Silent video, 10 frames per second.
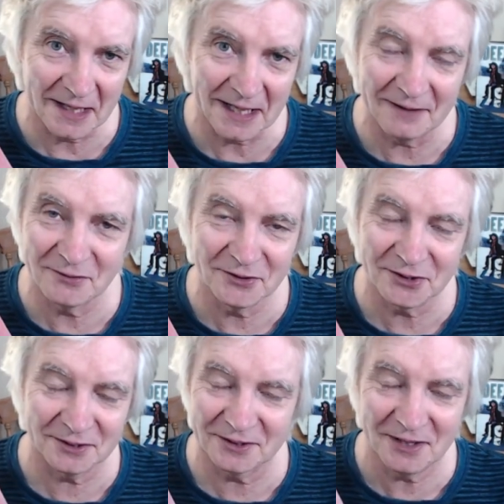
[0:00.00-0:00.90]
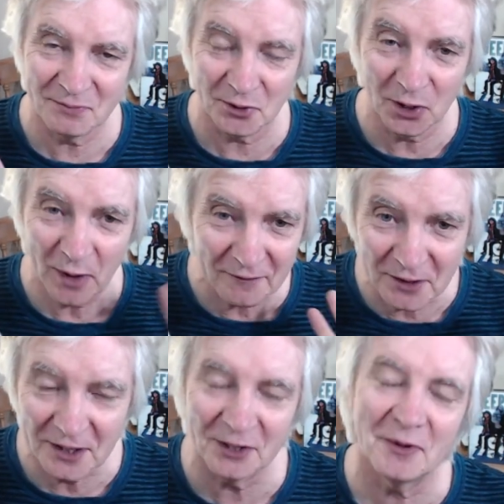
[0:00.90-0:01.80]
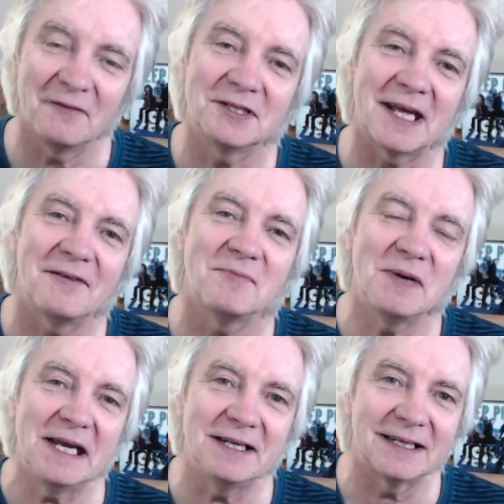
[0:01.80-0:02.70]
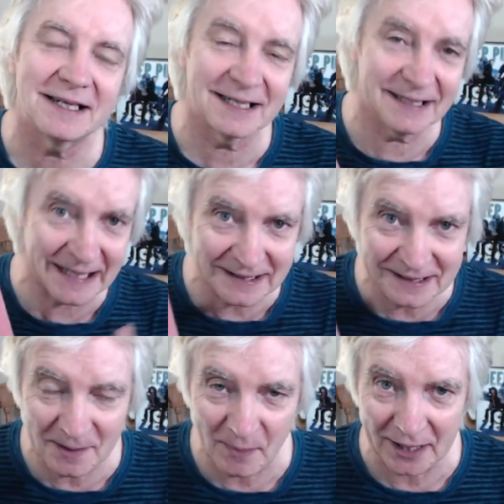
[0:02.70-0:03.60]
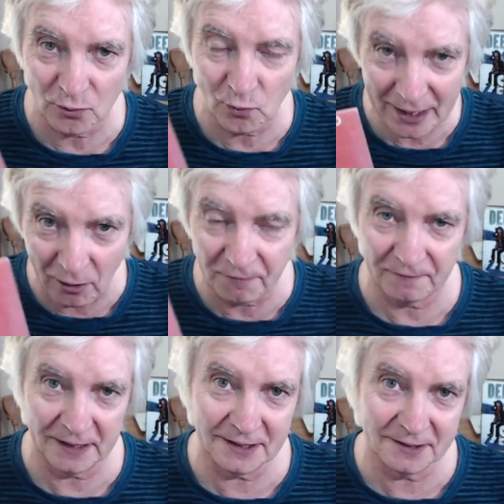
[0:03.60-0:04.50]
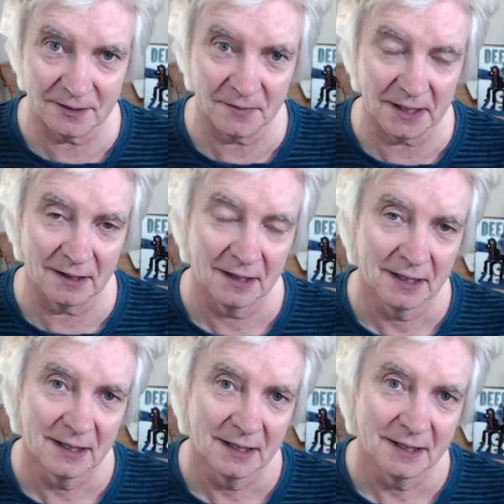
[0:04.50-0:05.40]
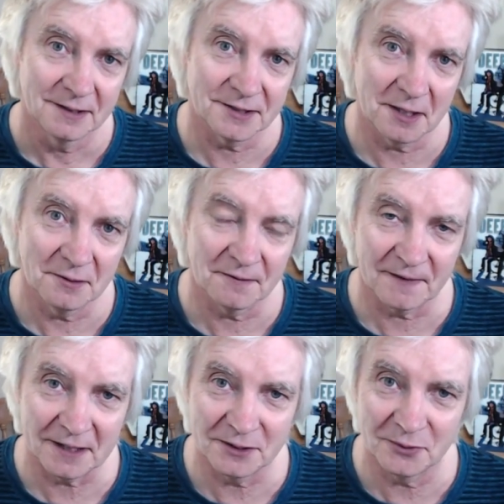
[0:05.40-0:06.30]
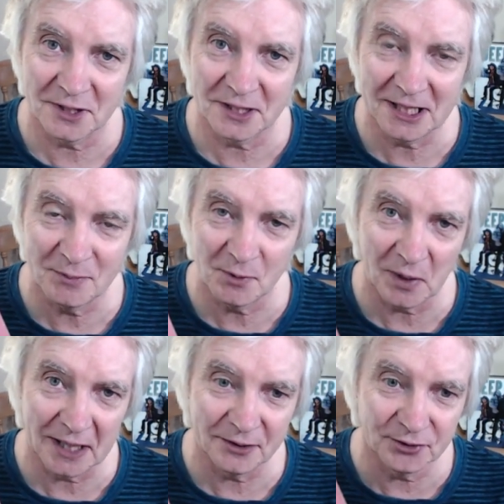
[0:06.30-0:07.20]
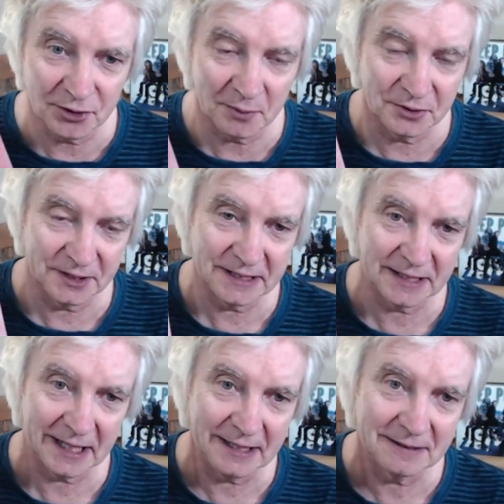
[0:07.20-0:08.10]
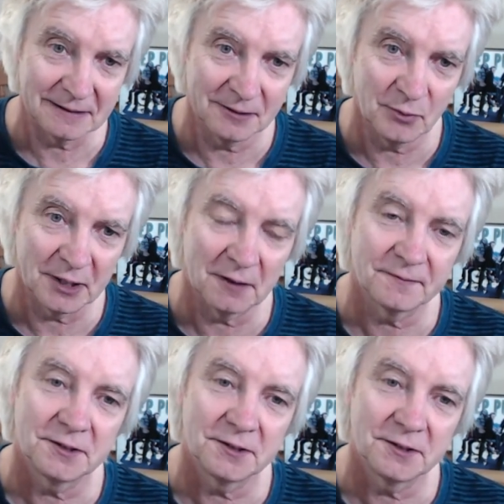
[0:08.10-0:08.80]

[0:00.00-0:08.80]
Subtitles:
Evans, Steve Moore, whoever's ever been connected to the band went off and did something. So the fact it was the keyboard player and the drummer in this case who went off to